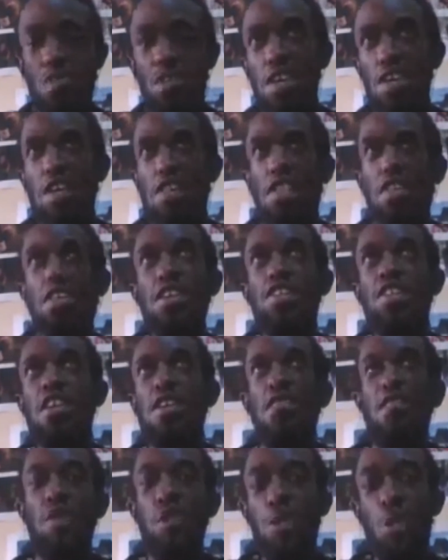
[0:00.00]
They think
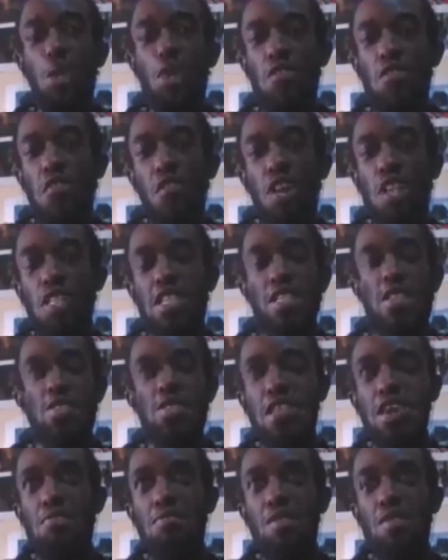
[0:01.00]
that visual effects is
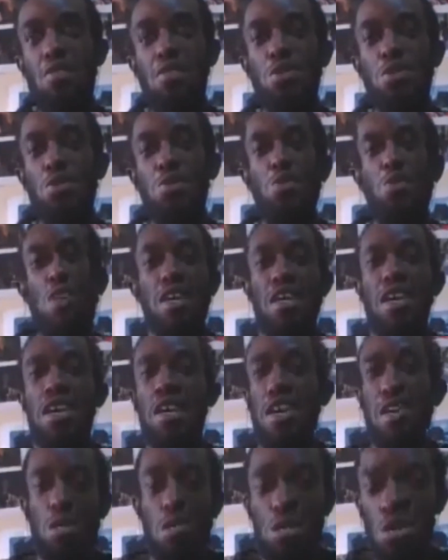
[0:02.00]
all about you doing
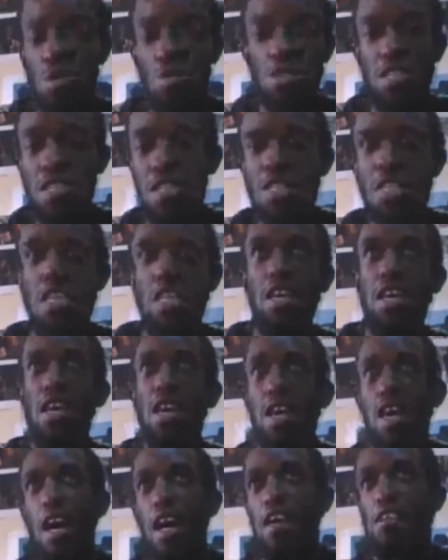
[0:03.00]
gunshots
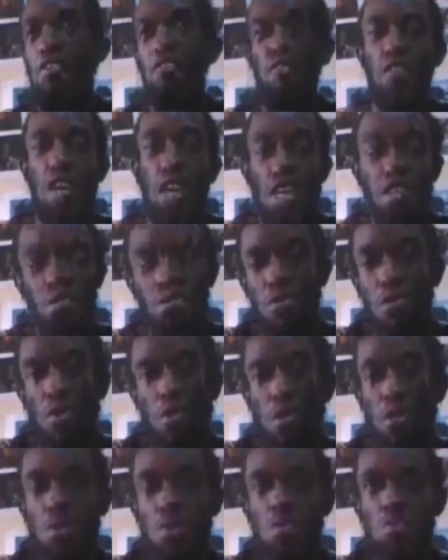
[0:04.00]
and fire
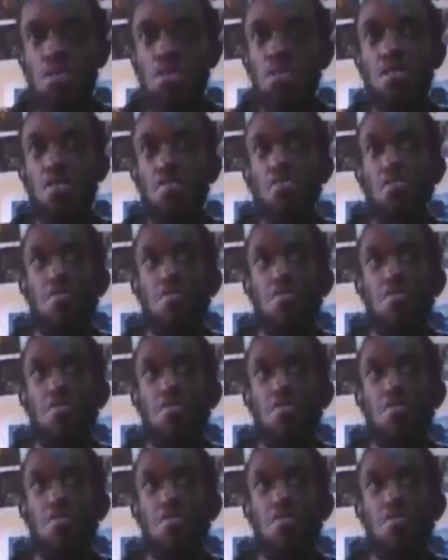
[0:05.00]
explosions